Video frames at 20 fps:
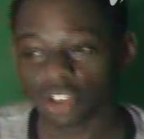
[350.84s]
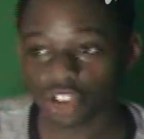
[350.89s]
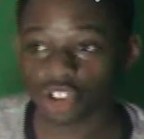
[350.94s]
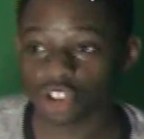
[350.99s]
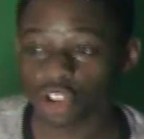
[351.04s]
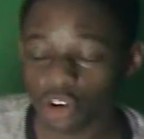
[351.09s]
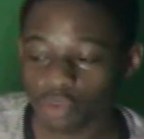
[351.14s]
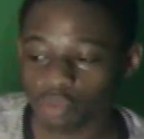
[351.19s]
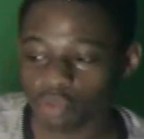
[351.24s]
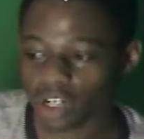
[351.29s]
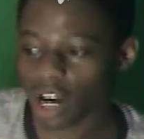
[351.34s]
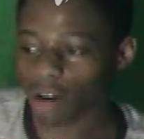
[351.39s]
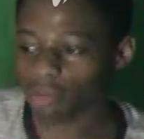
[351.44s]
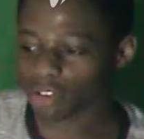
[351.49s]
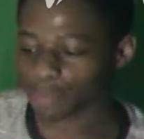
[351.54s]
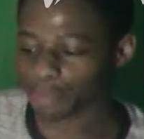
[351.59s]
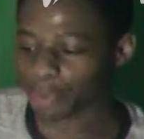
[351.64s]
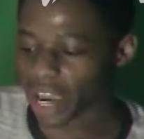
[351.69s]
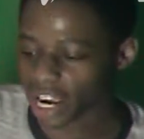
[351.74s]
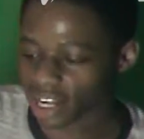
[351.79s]
sure when I
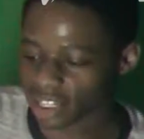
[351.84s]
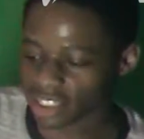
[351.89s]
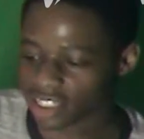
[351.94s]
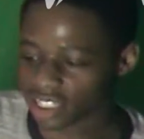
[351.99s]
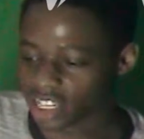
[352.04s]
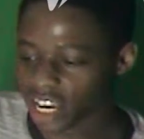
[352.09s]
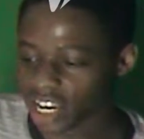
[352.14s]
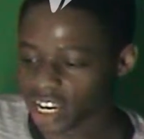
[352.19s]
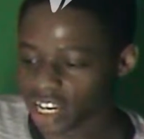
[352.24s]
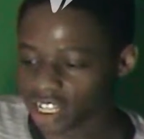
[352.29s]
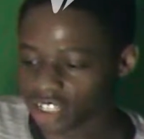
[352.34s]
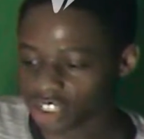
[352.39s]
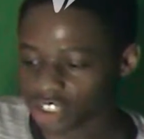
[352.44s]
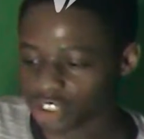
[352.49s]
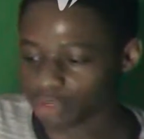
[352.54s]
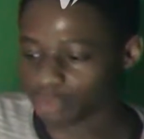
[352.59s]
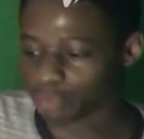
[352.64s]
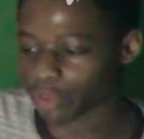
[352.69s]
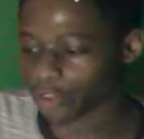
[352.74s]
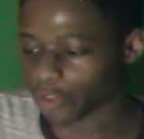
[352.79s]
was
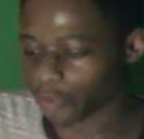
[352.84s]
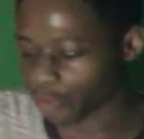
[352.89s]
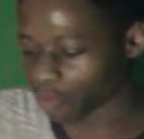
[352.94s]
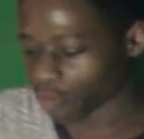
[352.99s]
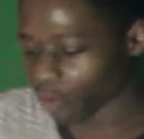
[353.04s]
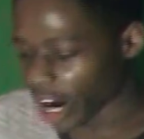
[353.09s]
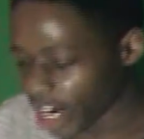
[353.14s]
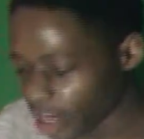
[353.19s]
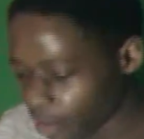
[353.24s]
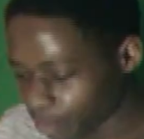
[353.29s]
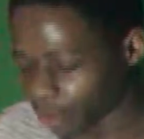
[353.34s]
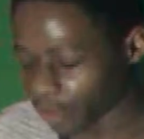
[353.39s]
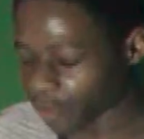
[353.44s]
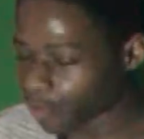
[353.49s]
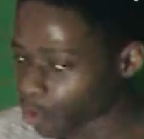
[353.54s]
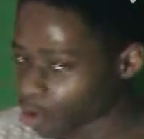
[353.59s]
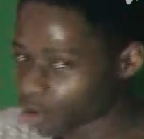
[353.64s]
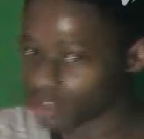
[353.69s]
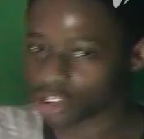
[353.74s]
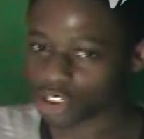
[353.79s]
backstage, bef right
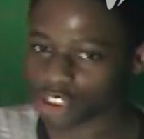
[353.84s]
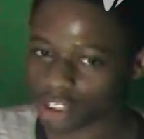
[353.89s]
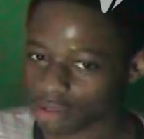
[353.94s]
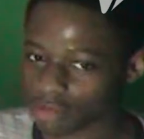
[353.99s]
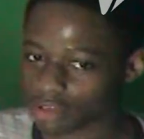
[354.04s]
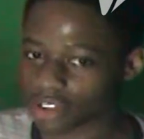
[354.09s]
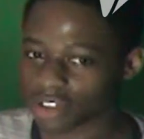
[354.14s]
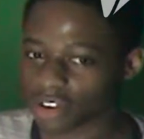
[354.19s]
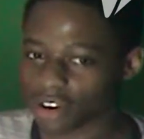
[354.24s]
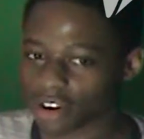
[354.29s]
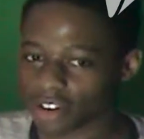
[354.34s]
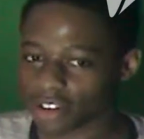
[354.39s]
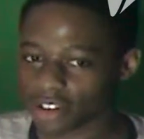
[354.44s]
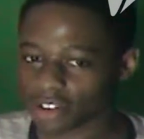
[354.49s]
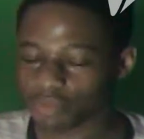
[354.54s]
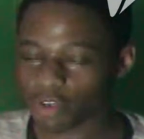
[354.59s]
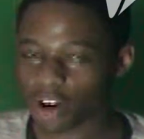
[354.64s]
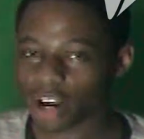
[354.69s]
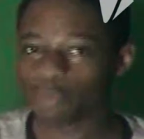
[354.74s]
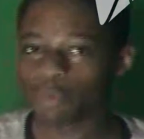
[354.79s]
before the show
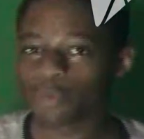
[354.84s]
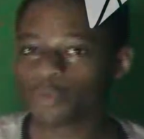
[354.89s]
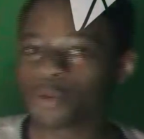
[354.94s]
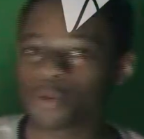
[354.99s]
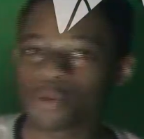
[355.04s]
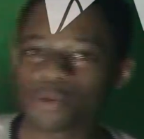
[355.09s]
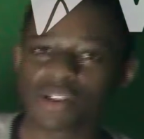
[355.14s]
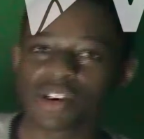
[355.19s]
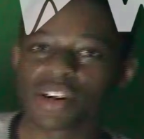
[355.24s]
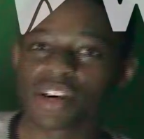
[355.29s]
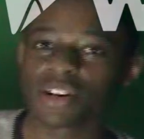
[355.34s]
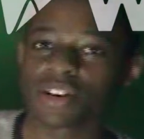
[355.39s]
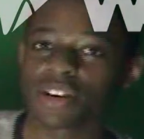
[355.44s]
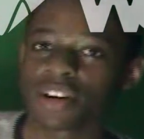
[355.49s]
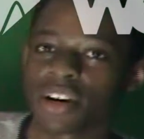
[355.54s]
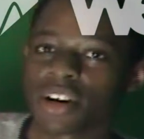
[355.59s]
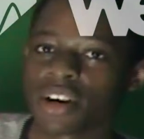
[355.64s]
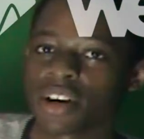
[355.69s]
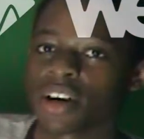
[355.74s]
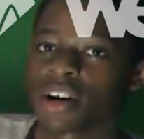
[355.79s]
started, right before then,
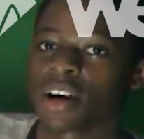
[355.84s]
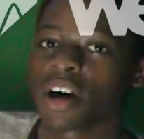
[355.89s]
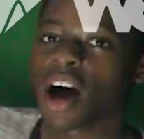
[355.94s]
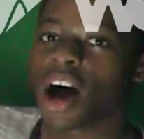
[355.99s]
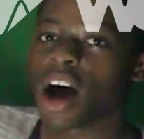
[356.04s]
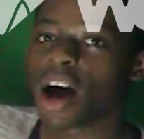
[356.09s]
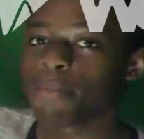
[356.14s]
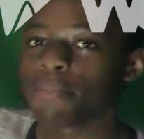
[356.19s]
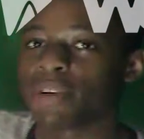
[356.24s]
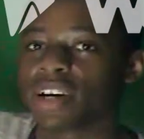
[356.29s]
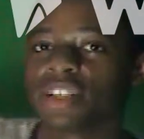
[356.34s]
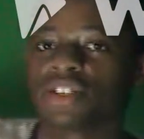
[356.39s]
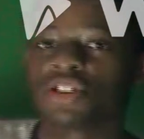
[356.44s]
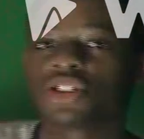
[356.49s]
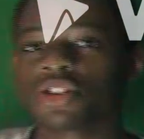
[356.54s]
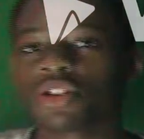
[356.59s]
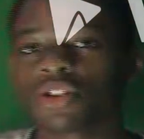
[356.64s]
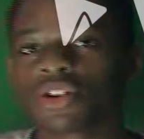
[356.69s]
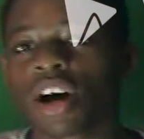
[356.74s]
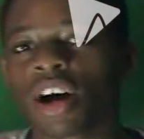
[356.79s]
I made
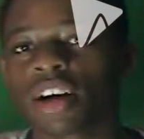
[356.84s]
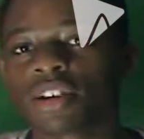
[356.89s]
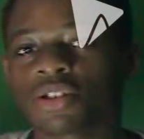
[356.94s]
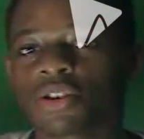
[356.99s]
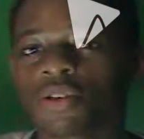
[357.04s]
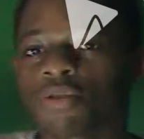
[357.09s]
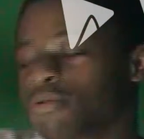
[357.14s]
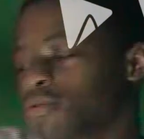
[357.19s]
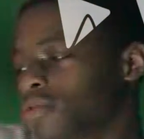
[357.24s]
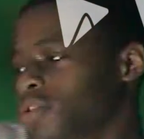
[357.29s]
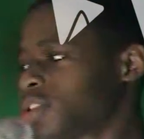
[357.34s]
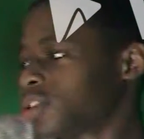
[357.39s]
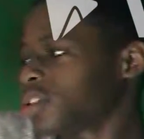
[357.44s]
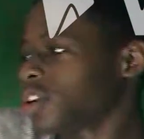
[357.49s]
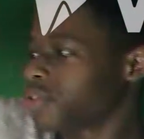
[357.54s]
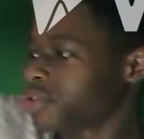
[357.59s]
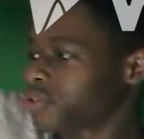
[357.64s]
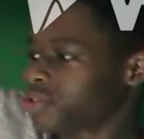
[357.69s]
sure I told this other